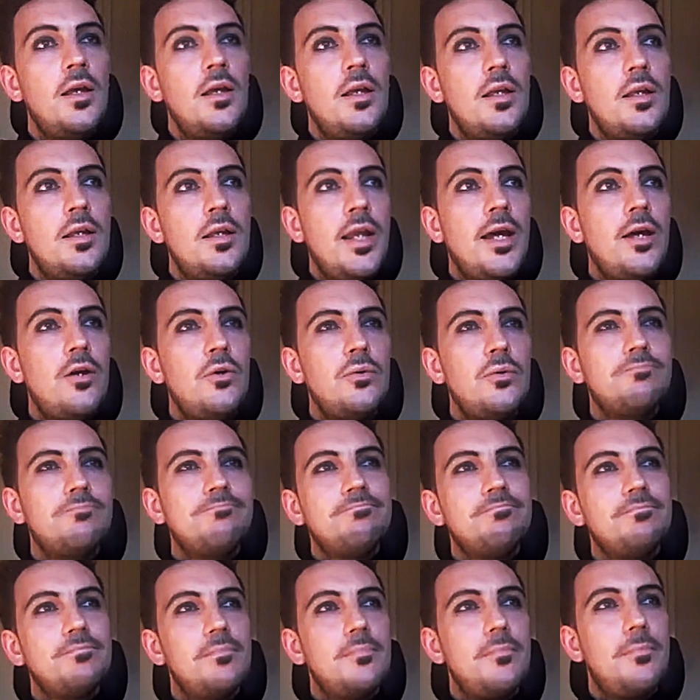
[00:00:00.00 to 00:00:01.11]
Now,
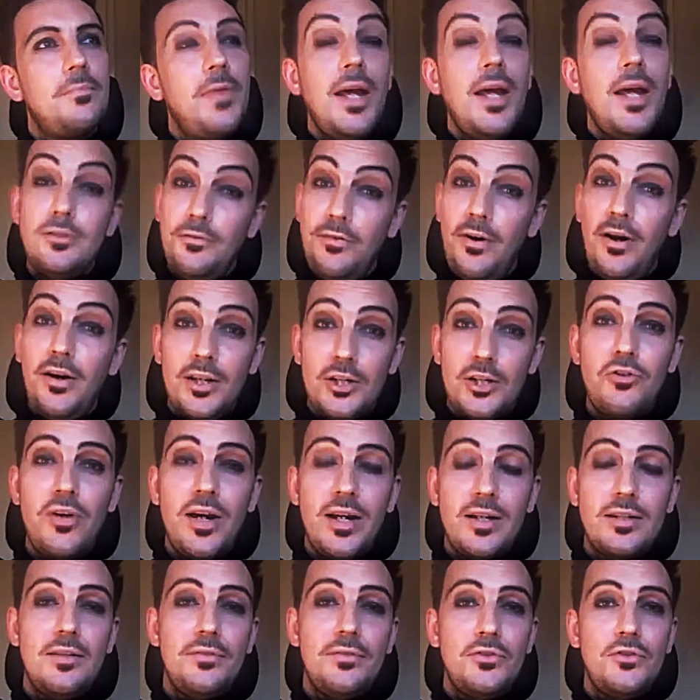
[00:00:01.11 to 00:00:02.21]
that's a very
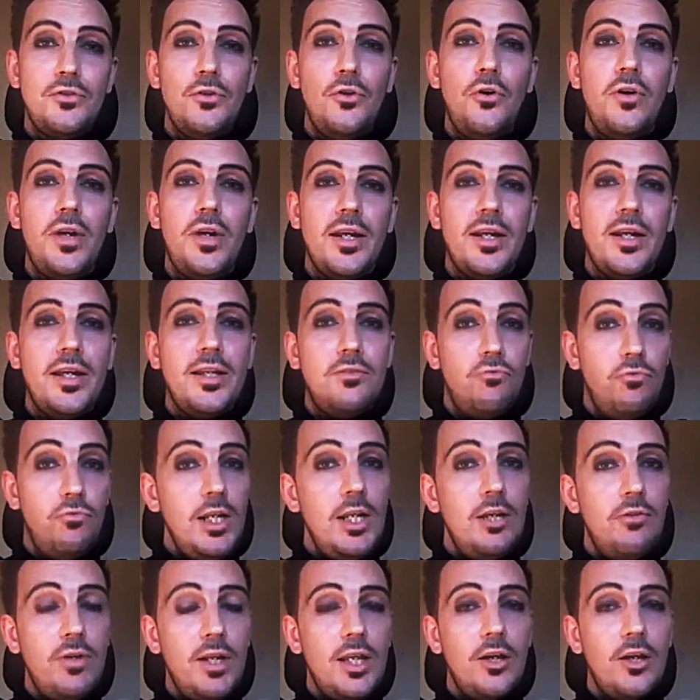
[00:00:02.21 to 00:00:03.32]
attractive story, and I really,
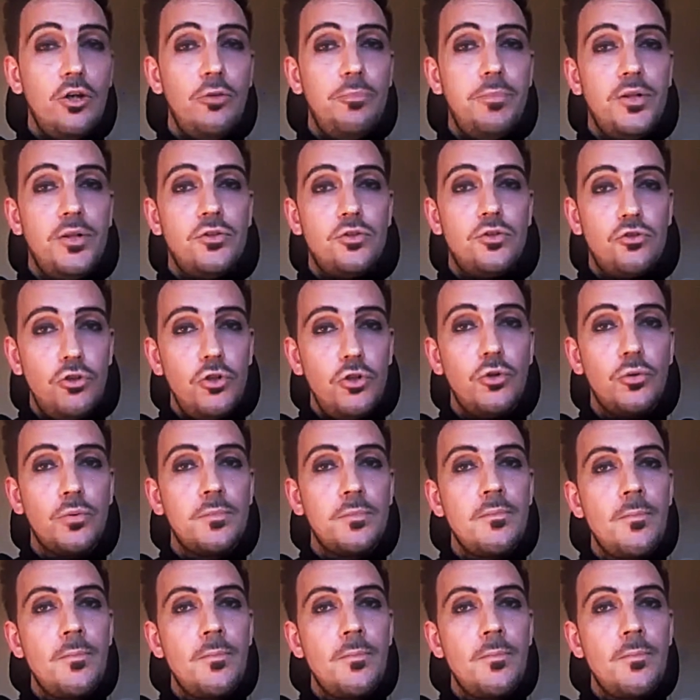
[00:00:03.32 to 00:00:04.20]
really hope it's true.